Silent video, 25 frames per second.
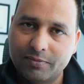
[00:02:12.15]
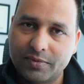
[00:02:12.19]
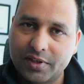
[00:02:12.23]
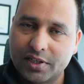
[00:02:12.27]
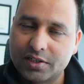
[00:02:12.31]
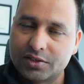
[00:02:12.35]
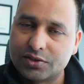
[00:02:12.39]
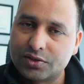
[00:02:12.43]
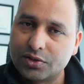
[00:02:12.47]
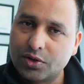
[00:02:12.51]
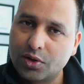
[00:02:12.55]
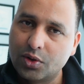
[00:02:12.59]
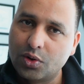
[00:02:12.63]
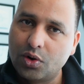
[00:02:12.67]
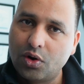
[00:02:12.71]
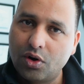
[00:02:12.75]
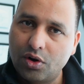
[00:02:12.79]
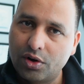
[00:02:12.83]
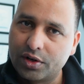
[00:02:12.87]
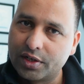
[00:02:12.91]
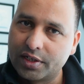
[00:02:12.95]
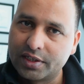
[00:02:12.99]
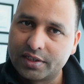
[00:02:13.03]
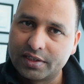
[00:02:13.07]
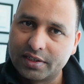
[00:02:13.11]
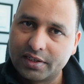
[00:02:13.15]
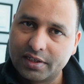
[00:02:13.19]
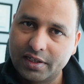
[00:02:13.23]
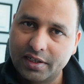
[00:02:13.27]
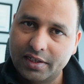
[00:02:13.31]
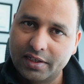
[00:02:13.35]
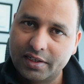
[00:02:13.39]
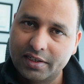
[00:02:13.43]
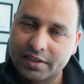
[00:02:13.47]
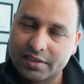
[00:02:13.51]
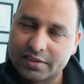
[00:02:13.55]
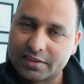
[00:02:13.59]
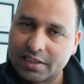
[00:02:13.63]
There is no audit
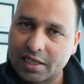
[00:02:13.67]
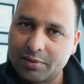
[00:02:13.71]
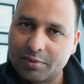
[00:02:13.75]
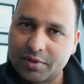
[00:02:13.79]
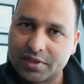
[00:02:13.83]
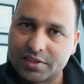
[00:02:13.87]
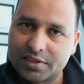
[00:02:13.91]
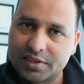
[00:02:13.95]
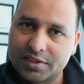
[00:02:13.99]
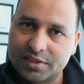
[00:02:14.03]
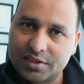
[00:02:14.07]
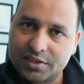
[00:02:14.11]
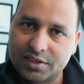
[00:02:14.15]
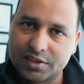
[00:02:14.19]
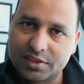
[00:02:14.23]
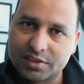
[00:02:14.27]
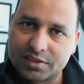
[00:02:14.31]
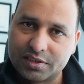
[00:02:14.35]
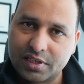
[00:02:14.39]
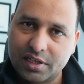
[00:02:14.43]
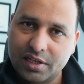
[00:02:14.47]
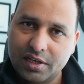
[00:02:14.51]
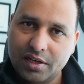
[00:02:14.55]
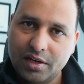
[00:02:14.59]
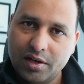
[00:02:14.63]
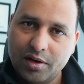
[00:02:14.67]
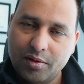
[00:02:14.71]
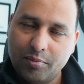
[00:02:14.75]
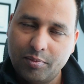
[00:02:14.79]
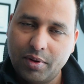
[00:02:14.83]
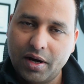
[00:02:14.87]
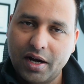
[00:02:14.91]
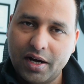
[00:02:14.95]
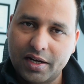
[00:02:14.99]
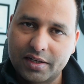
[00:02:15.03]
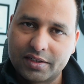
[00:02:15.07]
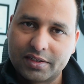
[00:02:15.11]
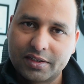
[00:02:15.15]
in Cyber Essentials
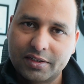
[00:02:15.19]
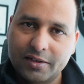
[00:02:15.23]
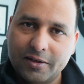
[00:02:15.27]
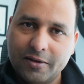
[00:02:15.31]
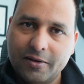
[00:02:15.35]
part.